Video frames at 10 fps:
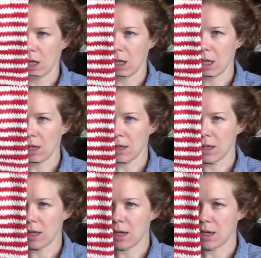
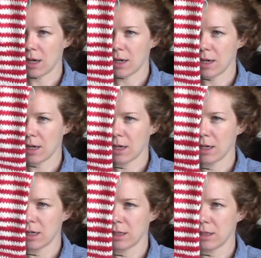and then
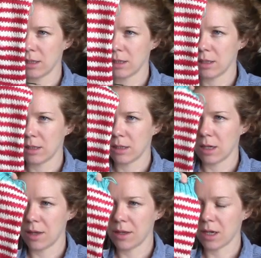
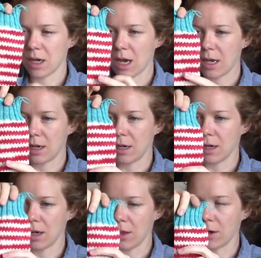I think I added
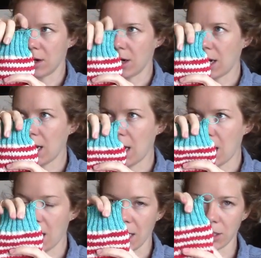another
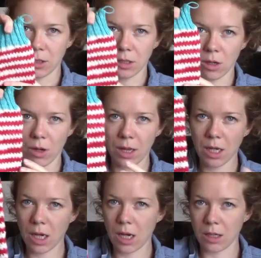8, so I
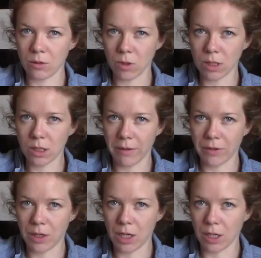think I end with
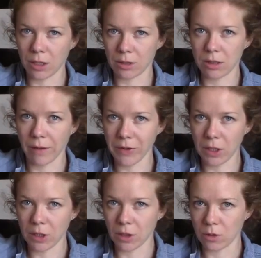70 or
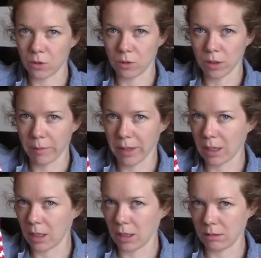72,
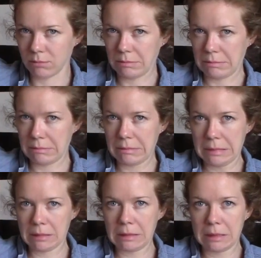something
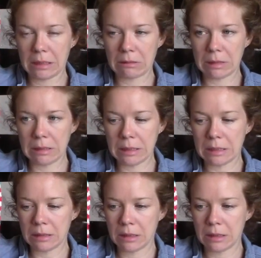around there.